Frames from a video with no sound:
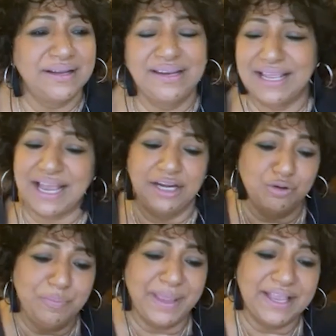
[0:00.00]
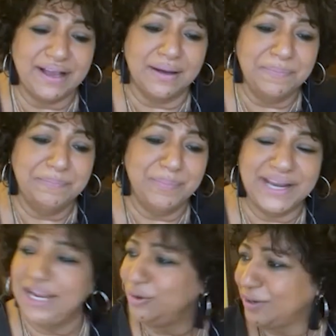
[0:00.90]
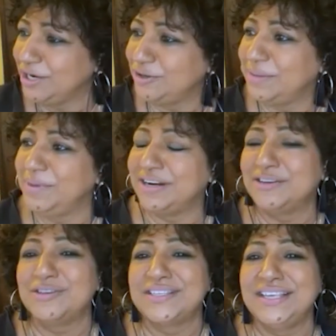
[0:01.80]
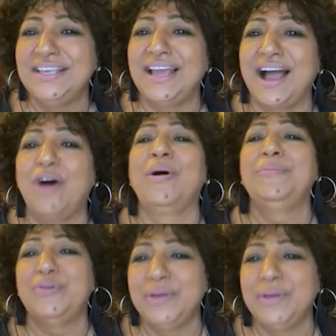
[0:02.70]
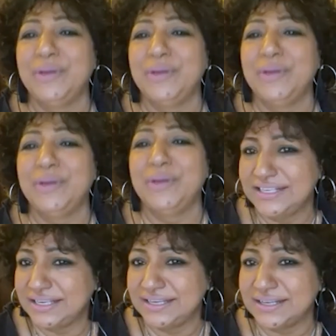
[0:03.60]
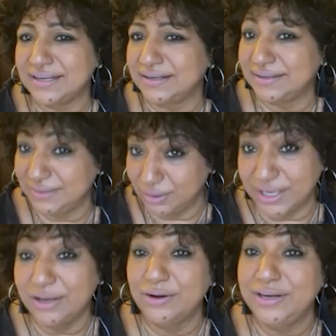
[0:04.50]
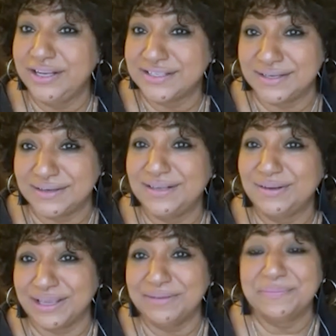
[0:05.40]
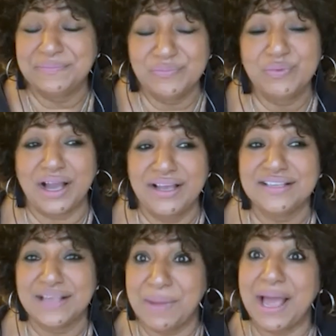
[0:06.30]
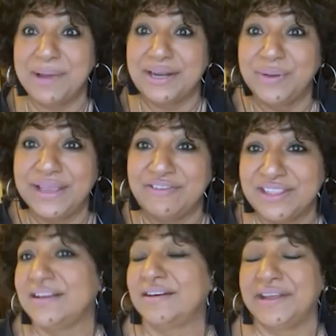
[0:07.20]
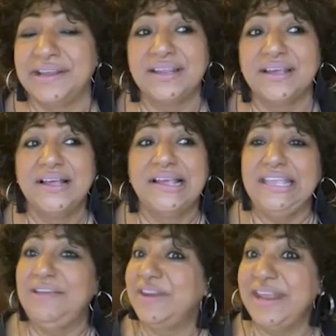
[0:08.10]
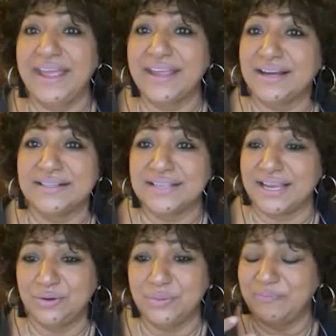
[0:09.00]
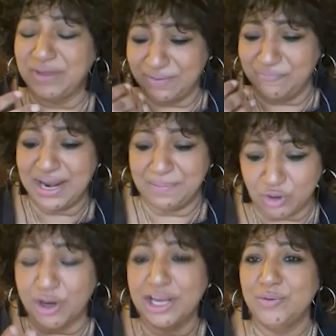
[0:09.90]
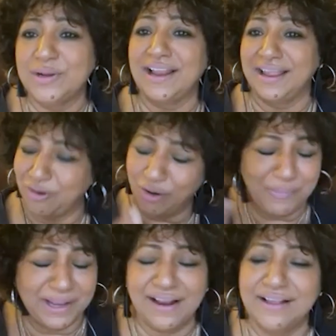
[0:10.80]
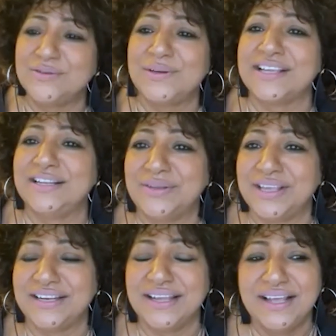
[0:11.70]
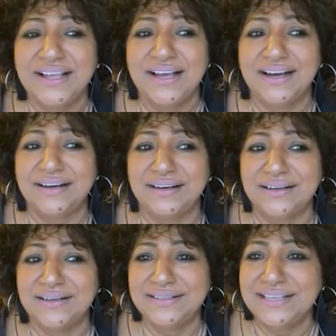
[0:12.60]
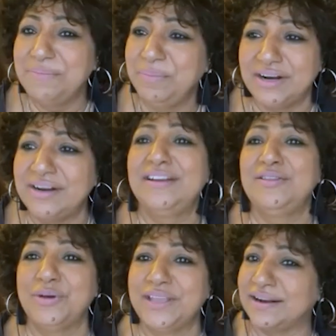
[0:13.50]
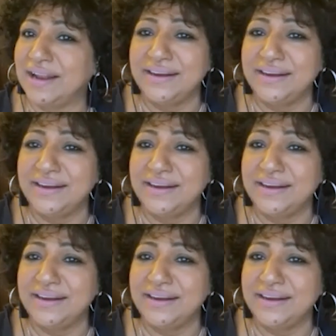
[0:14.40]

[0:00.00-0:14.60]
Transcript: and like I do makeup, but I look into the mirror to see how I'm doing it. Is it looking good? Is it looking, am I doing everything correct? Even haircuts, I don't, when I'm talking to a client, all my clients will tell you that. Because